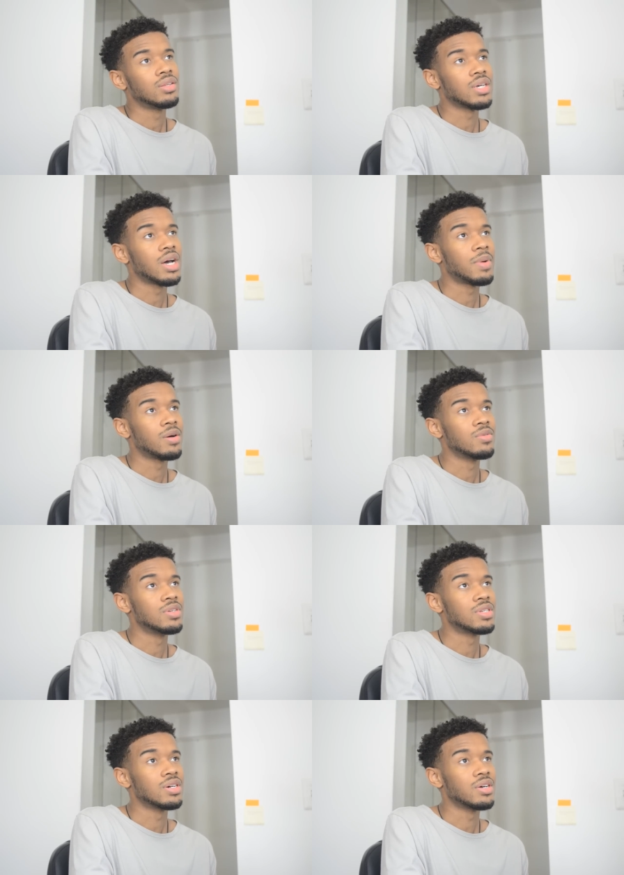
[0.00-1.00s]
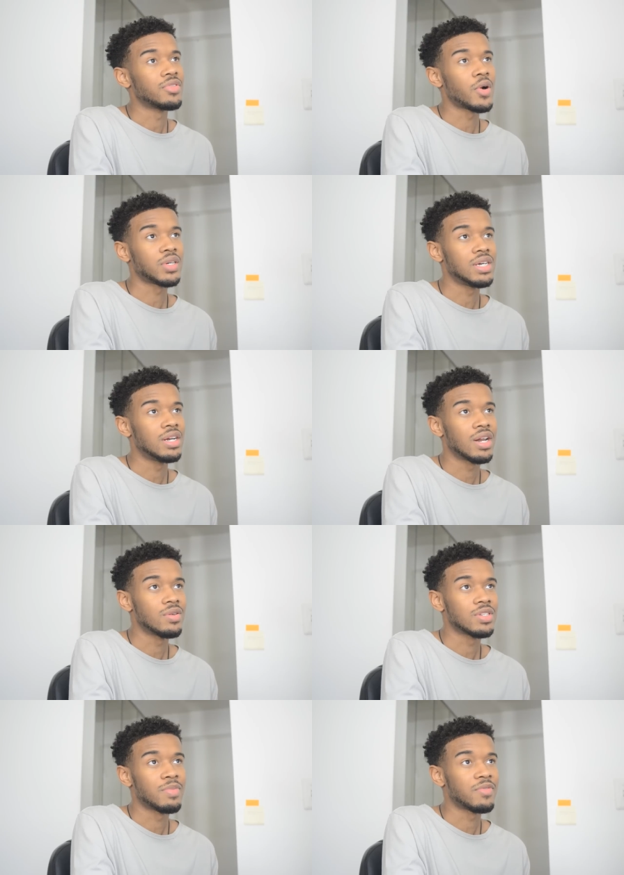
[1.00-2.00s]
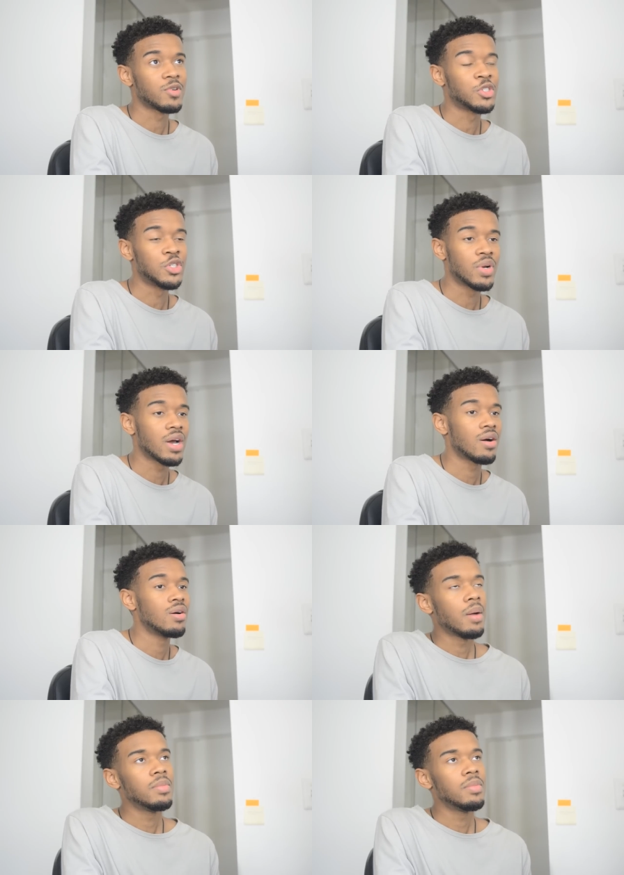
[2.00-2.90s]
the time I was uh, 13 and I was in my first shootout.